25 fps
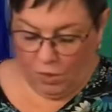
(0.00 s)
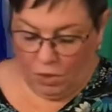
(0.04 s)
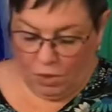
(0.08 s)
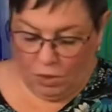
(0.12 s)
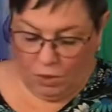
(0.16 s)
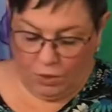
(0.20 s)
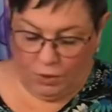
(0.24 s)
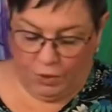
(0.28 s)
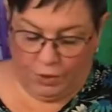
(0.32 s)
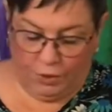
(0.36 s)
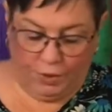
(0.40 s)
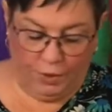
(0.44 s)

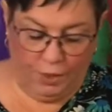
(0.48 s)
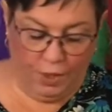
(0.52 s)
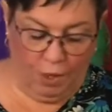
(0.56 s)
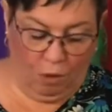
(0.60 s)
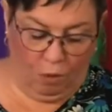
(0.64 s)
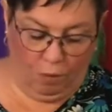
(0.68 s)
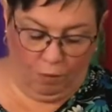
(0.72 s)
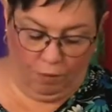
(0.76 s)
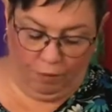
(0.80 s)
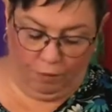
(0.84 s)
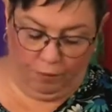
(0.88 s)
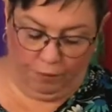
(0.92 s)

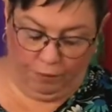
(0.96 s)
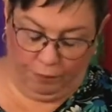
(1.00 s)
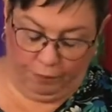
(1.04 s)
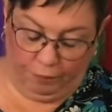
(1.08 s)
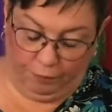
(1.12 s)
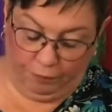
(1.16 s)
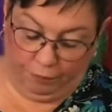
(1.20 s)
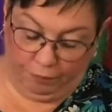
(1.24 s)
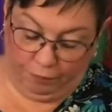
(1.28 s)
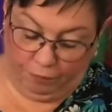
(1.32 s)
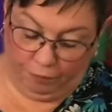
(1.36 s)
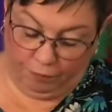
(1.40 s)
So
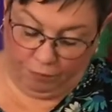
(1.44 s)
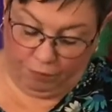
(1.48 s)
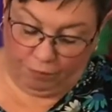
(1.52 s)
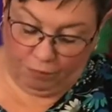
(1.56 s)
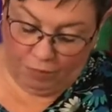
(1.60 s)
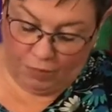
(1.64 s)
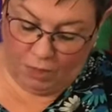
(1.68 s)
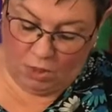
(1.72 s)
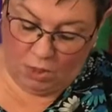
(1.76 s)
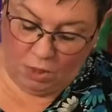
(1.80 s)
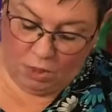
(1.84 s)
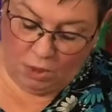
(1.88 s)

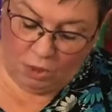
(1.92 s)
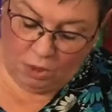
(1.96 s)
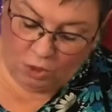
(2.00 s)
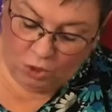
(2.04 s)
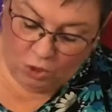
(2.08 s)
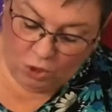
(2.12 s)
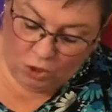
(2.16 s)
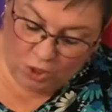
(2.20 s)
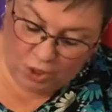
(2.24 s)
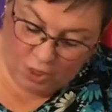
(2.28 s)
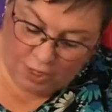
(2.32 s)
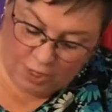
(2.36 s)

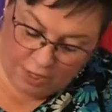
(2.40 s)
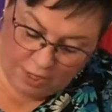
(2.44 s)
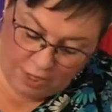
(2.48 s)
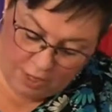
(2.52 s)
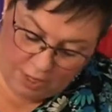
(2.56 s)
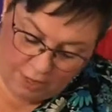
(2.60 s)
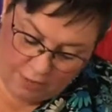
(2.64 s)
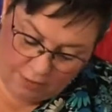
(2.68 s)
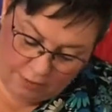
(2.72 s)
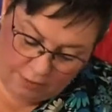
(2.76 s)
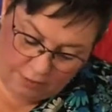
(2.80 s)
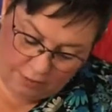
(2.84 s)

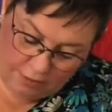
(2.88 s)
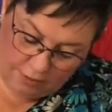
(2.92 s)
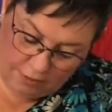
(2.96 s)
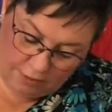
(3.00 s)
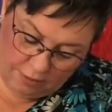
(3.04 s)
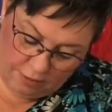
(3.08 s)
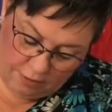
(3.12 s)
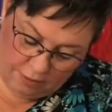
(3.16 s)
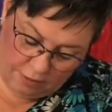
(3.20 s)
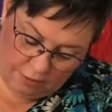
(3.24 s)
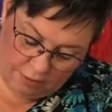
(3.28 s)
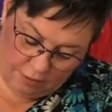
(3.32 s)

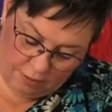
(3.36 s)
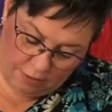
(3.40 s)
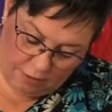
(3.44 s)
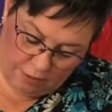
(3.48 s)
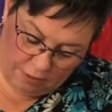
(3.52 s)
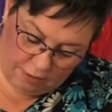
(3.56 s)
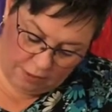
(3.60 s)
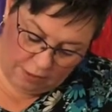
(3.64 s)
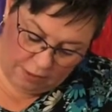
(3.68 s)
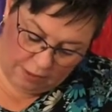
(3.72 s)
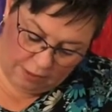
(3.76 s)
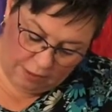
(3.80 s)
just
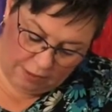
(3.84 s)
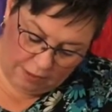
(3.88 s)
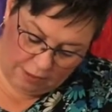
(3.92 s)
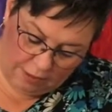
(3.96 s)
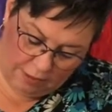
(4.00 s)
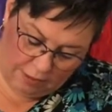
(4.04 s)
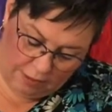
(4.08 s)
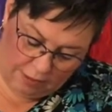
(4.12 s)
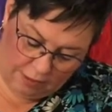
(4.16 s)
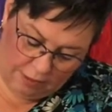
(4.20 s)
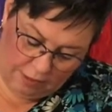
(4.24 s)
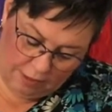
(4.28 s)

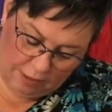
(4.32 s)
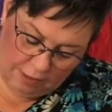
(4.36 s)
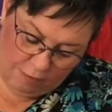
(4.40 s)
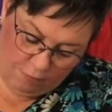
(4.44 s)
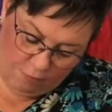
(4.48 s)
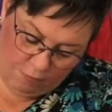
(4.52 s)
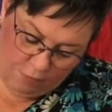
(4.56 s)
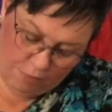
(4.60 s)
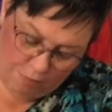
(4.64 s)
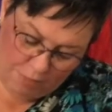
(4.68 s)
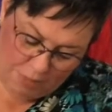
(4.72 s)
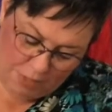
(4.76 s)

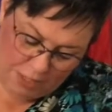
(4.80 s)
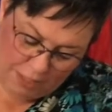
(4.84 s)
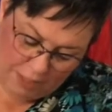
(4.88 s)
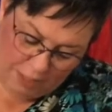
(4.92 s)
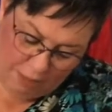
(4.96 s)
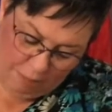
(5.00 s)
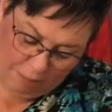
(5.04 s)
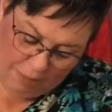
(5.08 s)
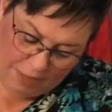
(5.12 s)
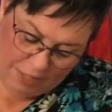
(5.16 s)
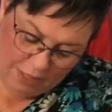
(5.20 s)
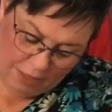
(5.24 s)
give them a
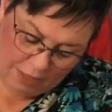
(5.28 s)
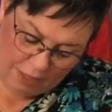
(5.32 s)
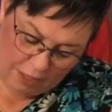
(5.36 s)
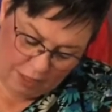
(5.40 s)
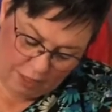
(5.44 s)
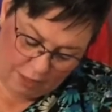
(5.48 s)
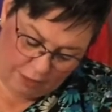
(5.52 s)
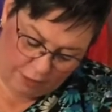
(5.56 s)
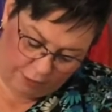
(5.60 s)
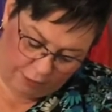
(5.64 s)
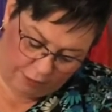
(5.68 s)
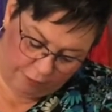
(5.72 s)
little bit of
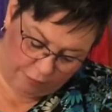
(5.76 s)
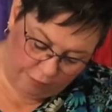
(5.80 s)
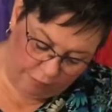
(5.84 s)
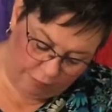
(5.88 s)
color.